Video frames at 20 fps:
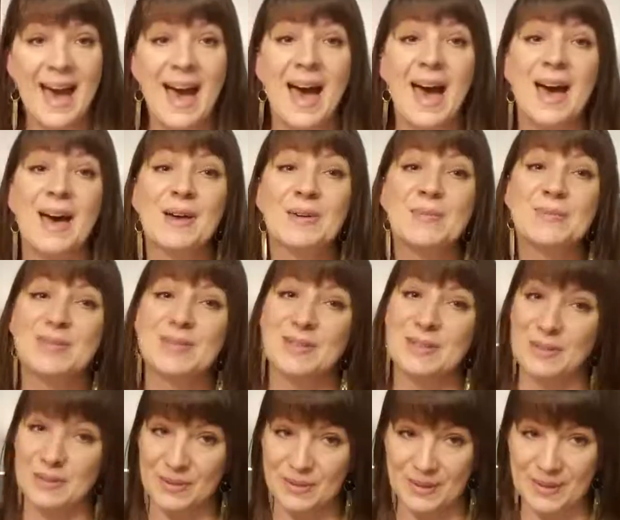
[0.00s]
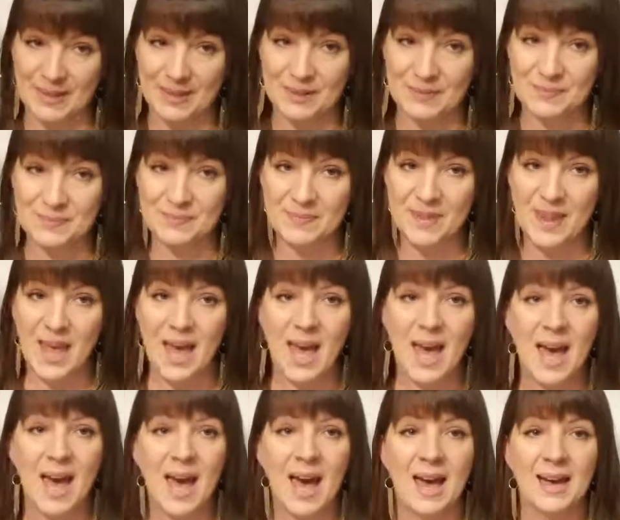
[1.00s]
Absolutely.
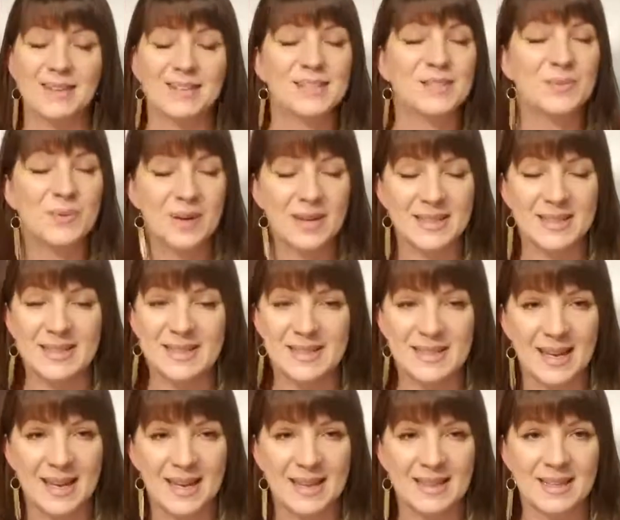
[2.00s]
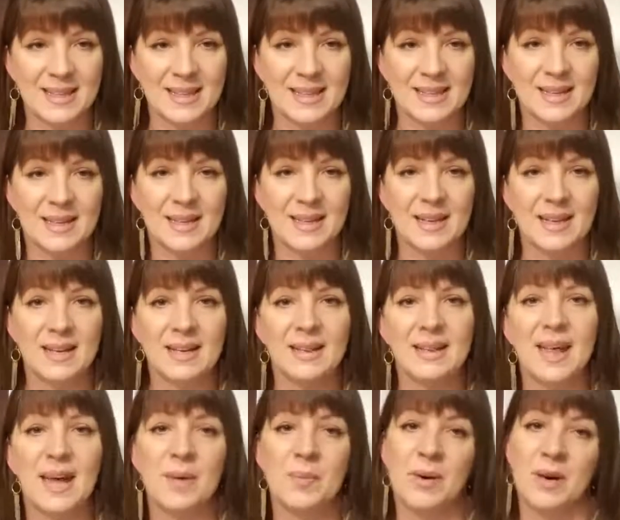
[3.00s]
I just want to say that in
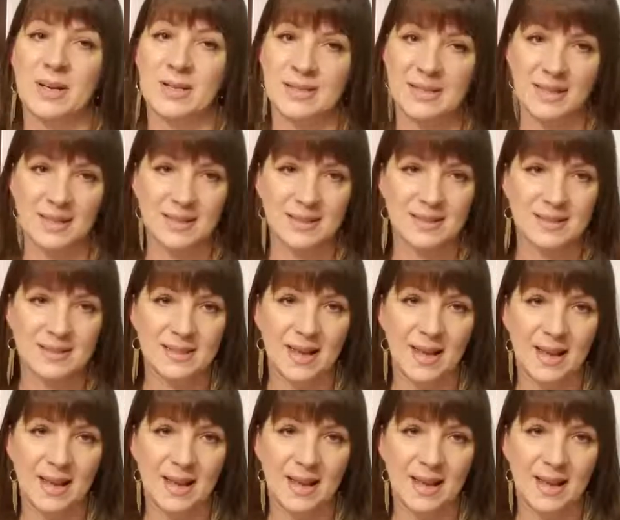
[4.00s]
that process,